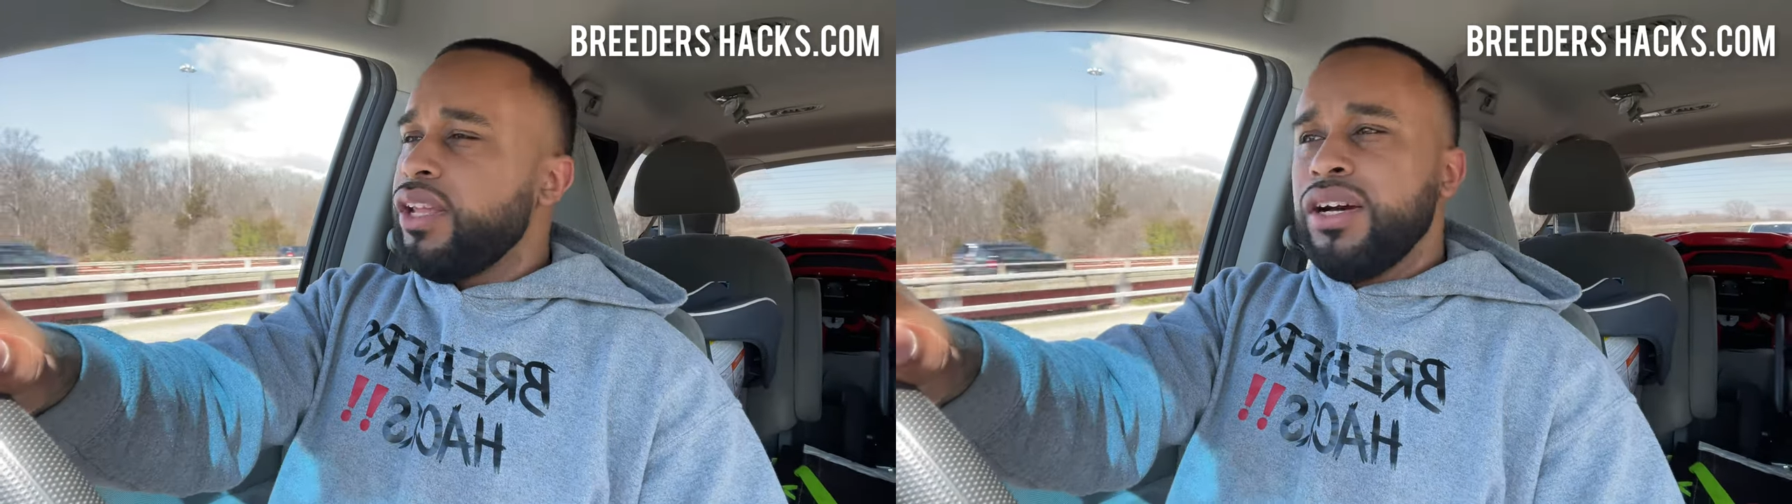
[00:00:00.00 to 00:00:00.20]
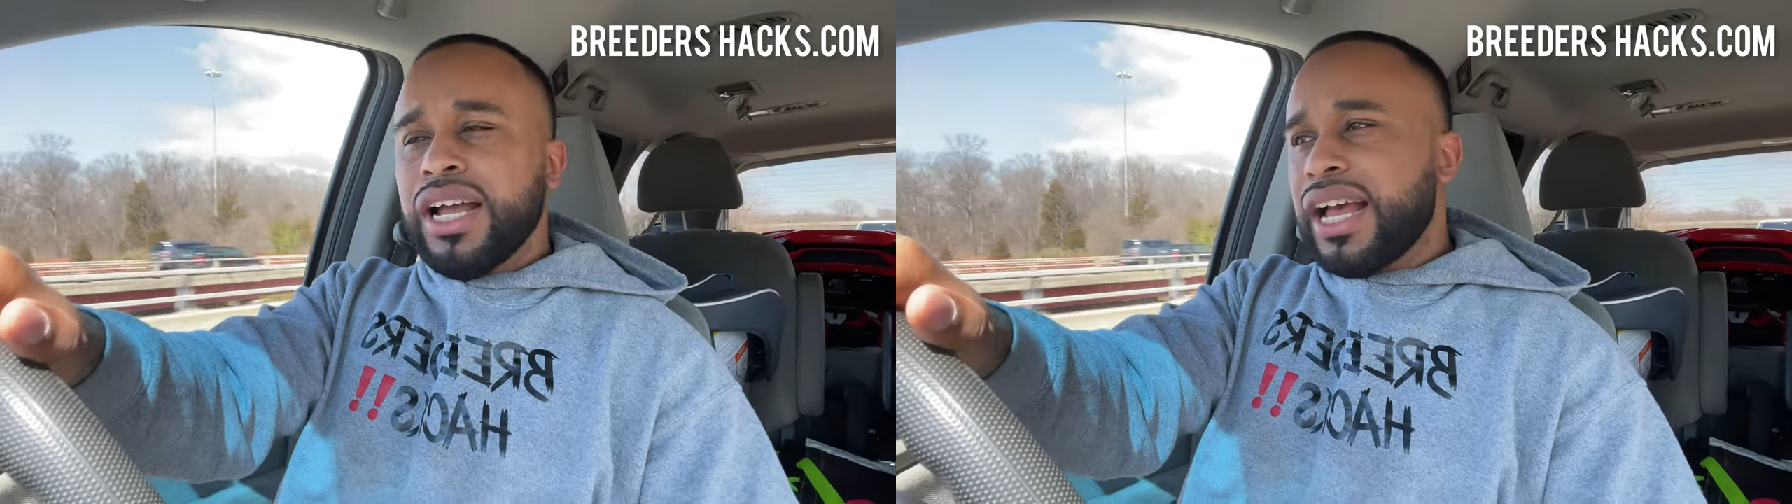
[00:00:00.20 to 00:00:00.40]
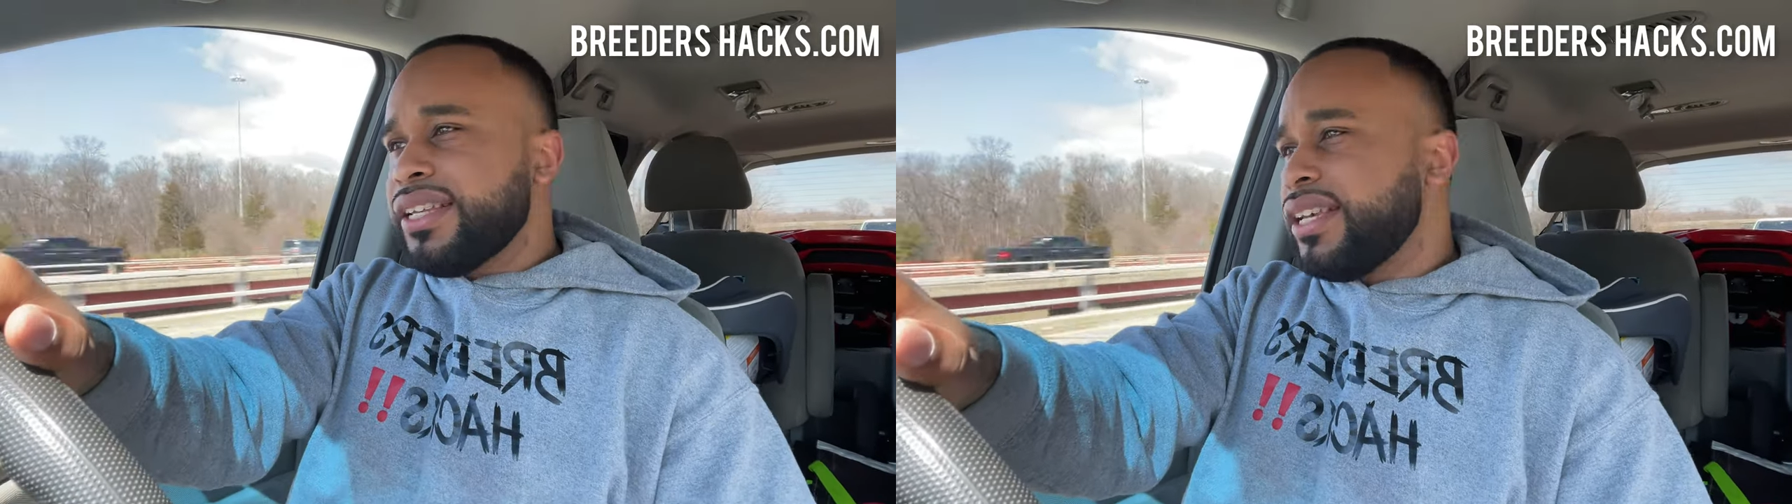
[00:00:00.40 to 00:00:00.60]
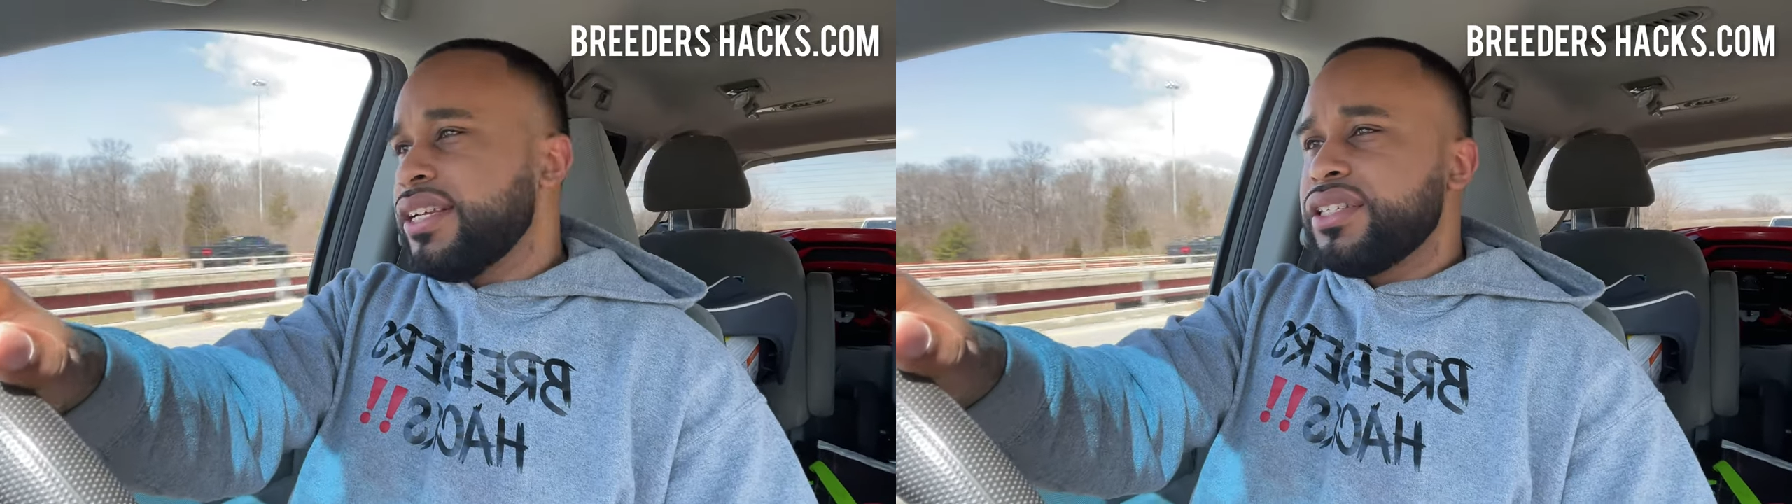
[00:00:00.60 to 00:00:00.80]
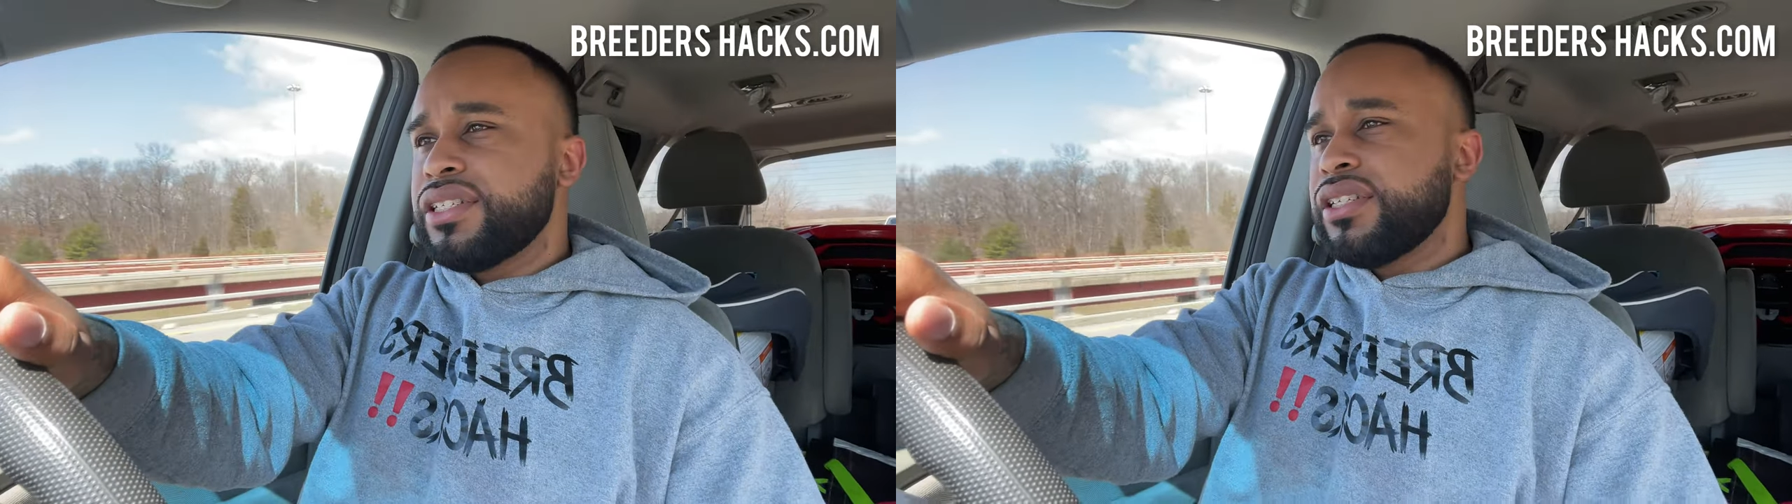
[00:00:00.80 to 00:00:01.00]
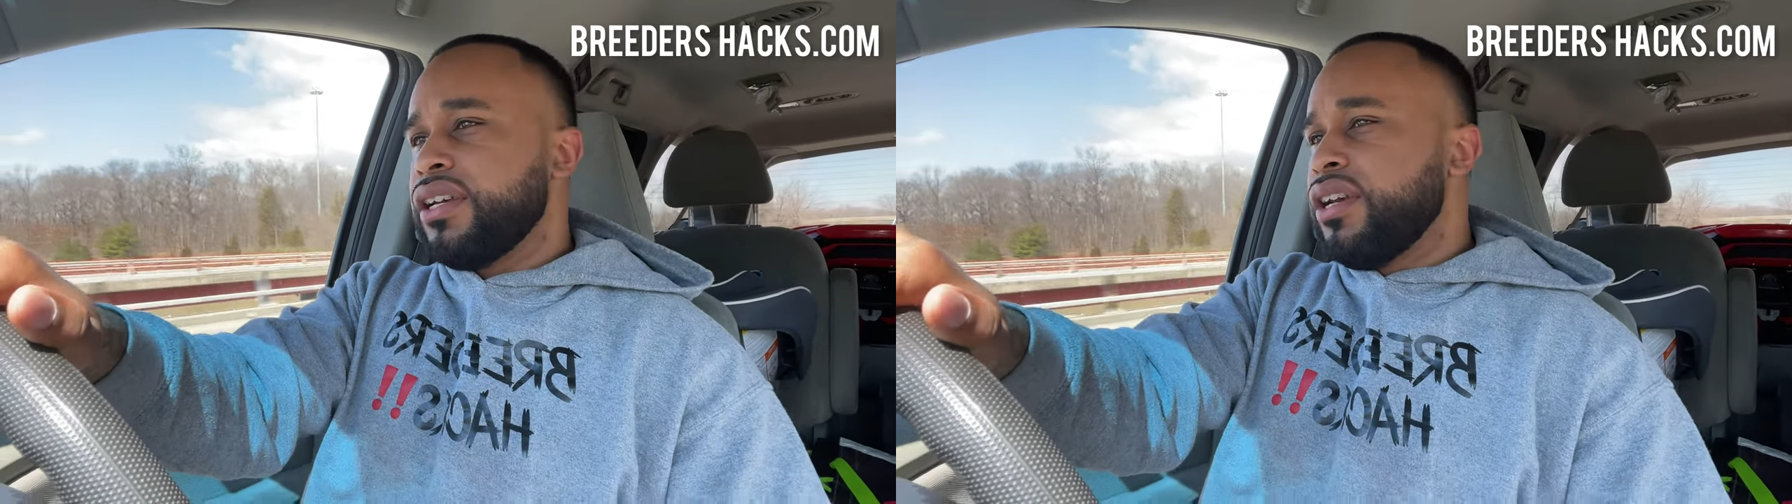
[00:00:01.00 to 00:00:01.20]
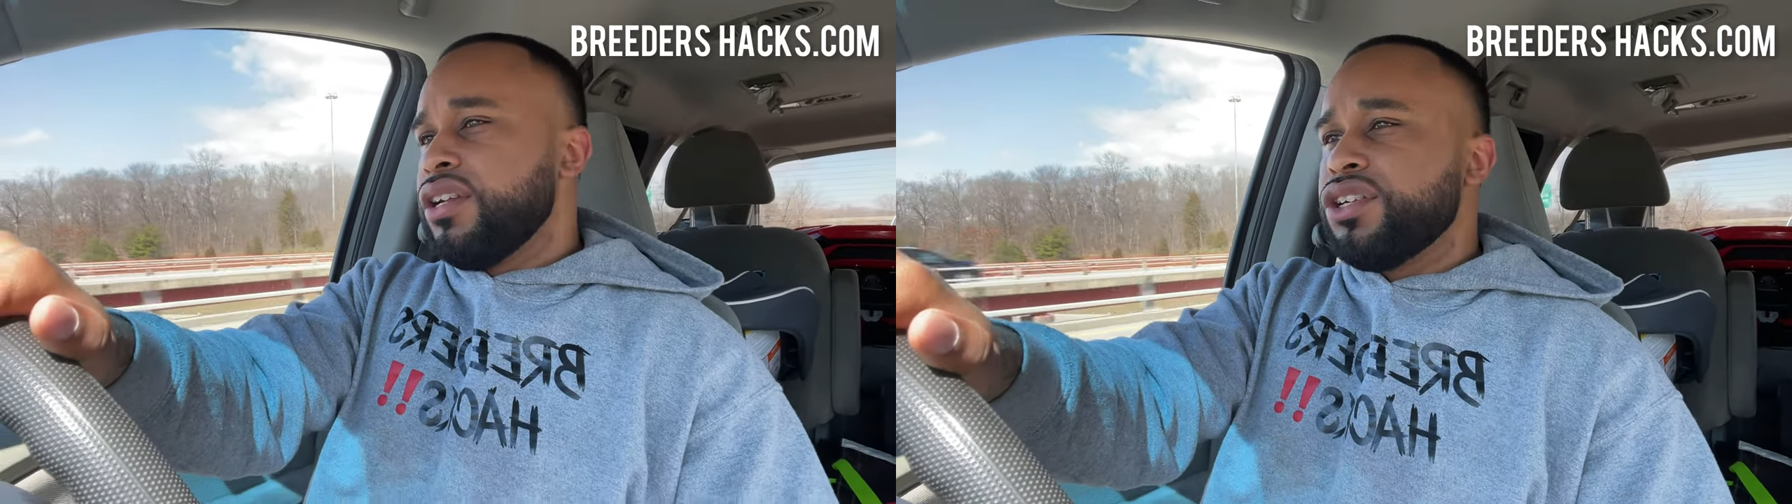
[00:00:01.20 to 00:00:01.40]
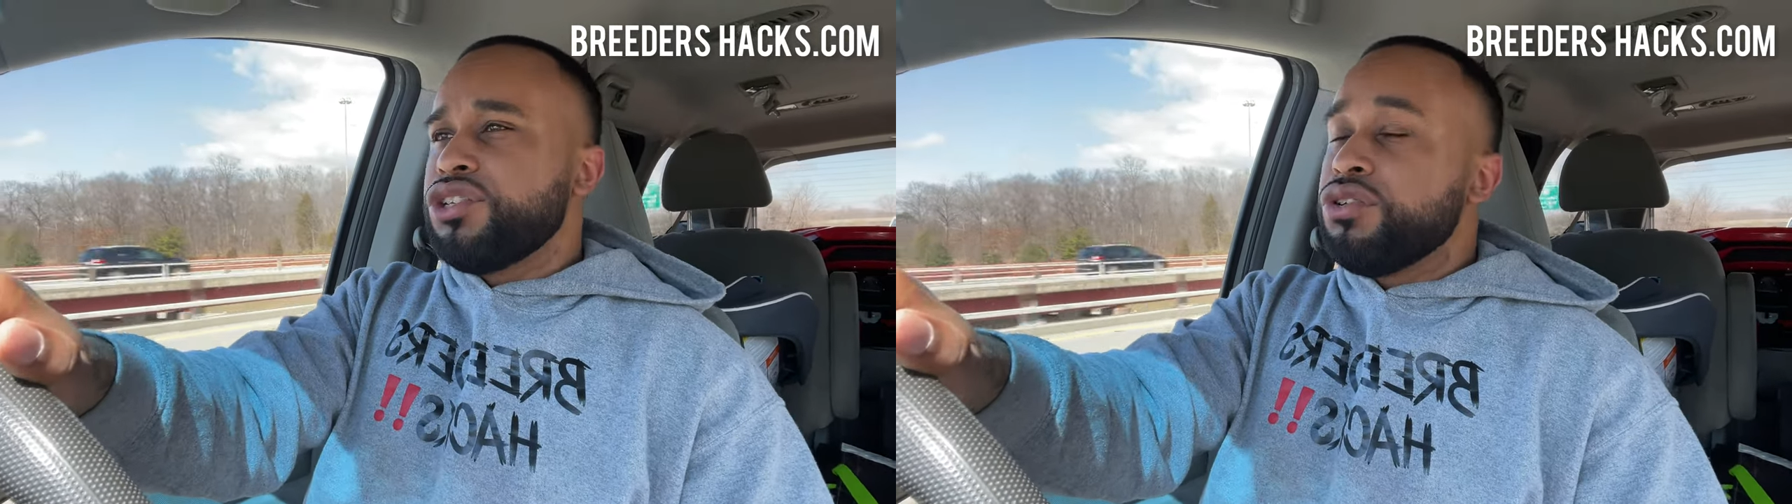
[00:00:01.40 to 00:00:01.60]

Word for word: Like I said, just just